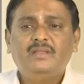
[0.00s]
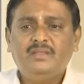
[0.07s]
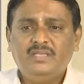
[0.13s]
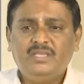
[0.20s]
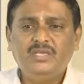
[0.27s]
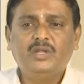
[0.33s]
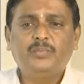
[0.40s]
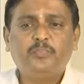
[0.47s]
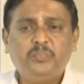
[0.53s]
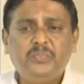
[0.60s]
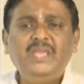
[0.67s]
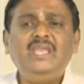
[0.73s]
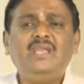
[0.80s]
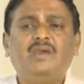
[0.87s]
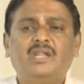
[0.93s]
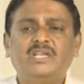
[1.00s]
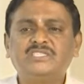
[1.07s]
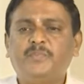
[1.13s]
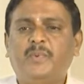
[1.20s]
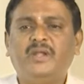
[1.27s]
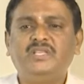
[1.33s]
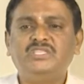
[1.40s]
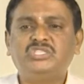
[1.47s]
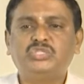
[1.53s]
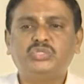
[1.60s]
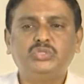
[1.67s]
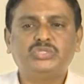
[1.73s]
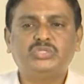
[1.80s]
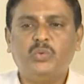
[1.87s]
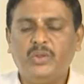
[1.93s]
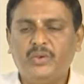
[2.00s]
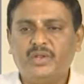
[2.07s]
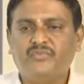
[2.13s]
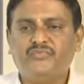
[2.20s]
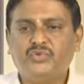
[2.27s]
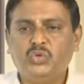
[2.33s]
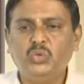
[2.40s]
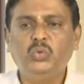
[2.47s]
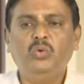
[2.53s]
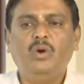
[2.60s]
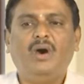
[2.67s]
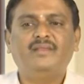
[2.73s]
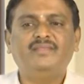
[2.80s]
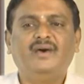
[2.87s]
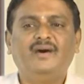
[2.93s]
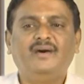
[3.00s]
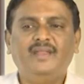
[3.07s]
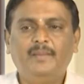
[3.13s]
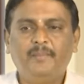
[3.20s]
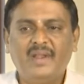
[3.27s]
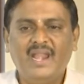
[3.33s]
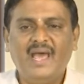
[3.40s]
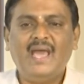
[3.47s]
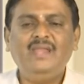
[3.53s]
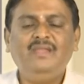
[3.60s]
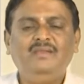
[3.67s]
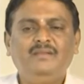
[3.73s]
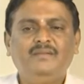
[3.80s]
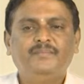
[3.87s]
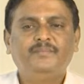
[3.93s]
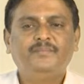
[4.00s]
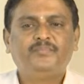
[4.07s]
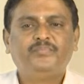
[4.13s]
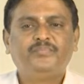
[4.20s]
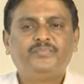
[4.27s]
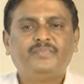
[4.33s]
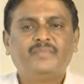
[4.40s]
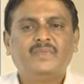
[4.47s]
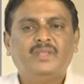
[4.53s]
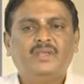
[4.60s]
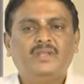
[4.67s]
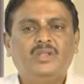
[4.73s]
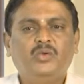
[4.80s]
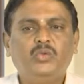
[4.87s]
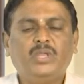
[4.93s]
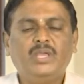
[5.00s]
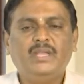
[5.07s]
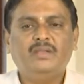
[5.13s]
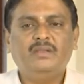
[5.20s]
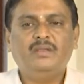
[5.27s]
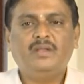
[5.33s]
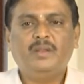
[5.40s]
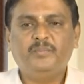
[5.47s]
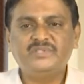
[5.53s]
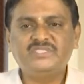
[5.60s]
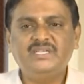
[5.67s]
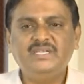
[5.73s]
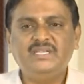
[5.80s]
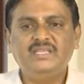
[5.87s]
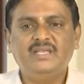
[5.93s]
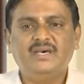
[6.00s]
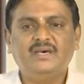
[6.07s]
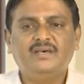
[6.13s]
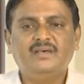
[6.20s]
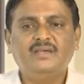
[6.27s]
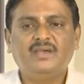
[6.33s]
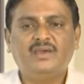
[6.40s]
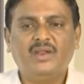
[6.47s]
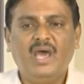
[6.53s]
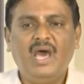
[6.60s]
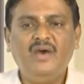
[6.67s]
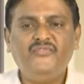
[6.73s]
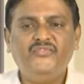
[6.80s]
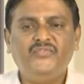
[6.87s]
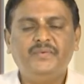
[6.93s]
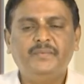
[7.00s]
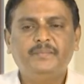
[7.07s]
Here P corresponds to square root of 2 on the number line. Now, you can represent in the graph.